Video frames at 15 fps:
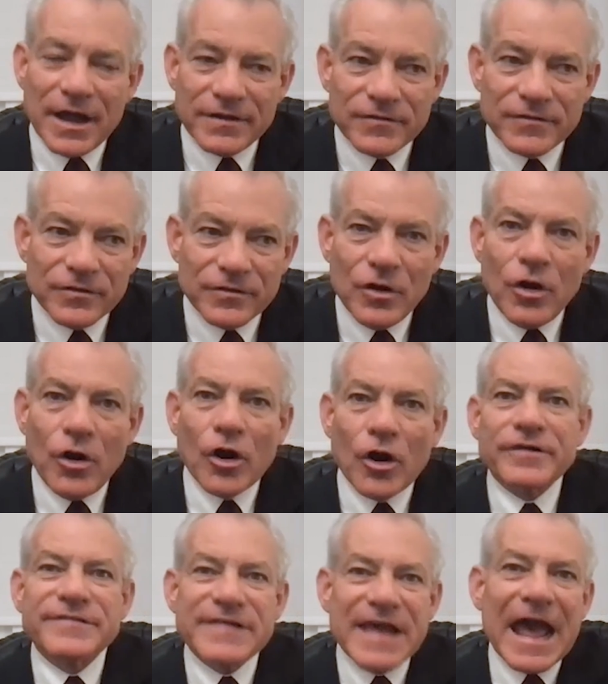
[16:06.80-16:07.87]
cut
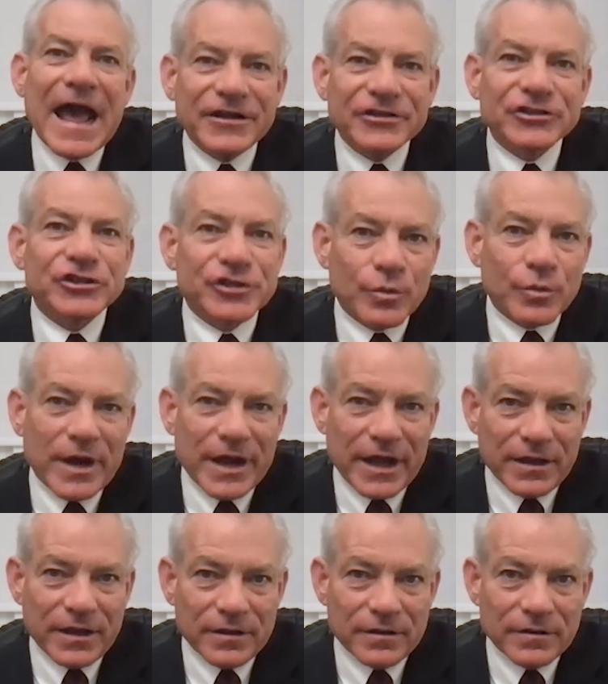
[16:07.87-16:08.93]
or tax your
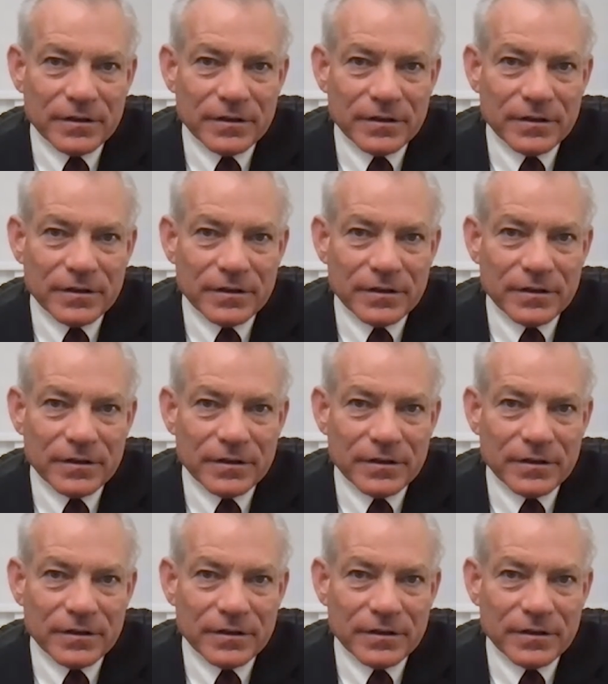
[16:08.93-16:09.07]
way